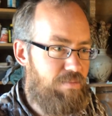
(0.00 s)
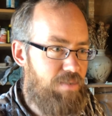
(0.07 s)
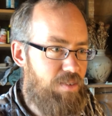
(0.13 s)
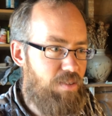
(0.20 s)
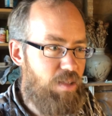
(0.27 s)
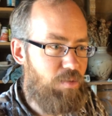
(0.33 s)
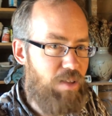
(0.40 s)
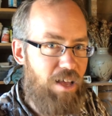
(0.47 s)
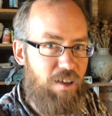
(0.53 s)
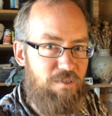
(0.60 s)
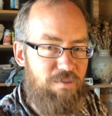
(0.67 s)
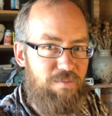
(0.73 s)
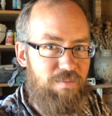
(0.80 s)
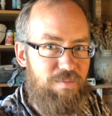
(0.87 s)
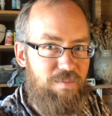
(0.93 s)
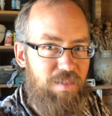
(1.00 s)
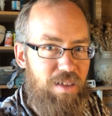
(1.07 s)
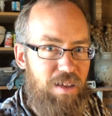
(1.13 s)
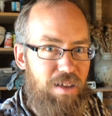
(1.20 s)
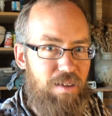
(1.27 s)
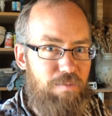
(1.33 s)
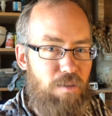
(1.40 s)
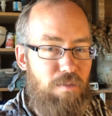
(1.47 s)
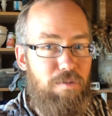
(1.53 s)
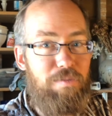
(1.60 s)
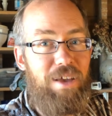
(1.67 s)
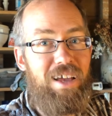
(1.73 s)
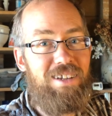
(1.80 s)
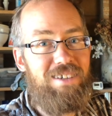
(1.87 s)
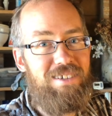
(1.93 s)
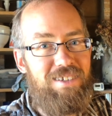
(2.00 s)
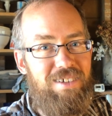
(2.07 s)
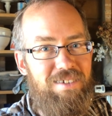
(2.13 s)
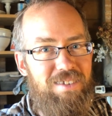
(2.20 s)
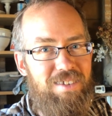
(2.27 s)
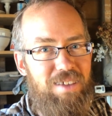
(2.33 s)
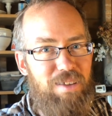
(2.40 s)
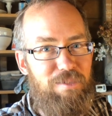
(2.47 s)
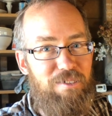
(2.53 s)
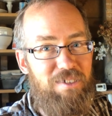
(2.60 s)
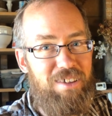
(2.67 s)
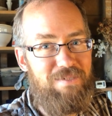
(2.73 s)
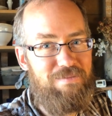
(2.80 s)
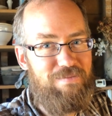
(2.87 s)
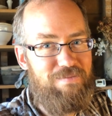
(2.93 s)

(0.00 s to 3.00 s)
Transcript: so then we'll have a purple batch too, so that'll be fun.